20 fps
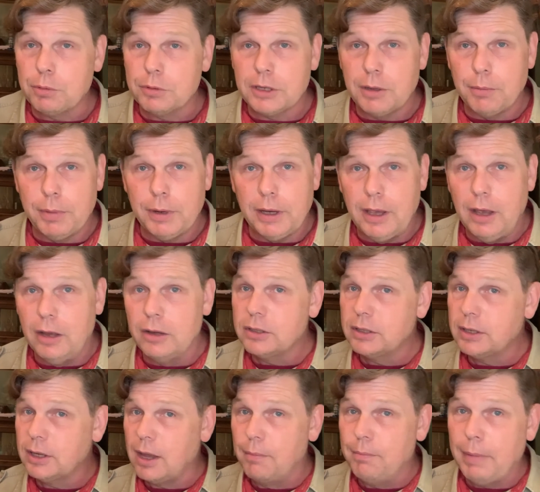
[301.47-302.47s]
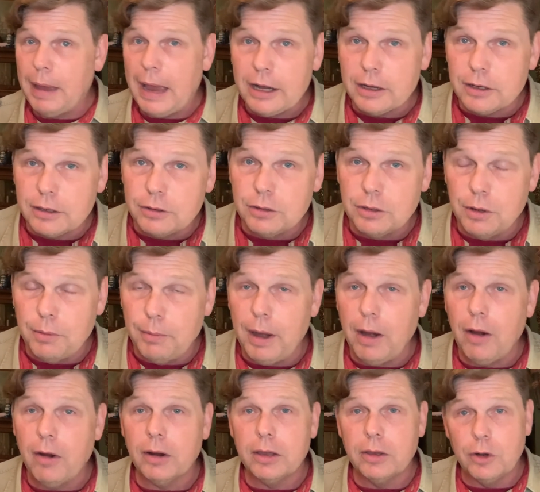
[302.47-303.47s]
with somebody else to come back to
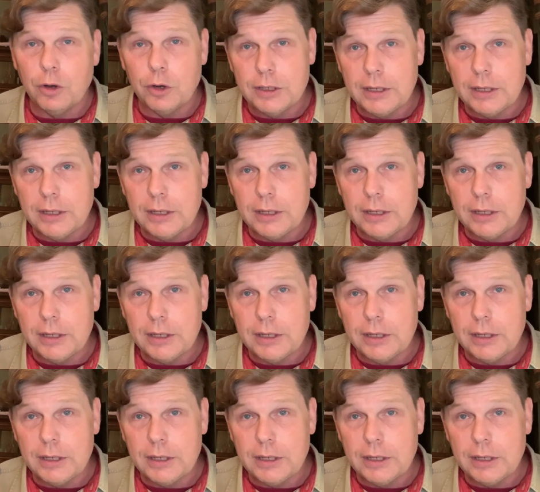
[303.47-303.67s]
American or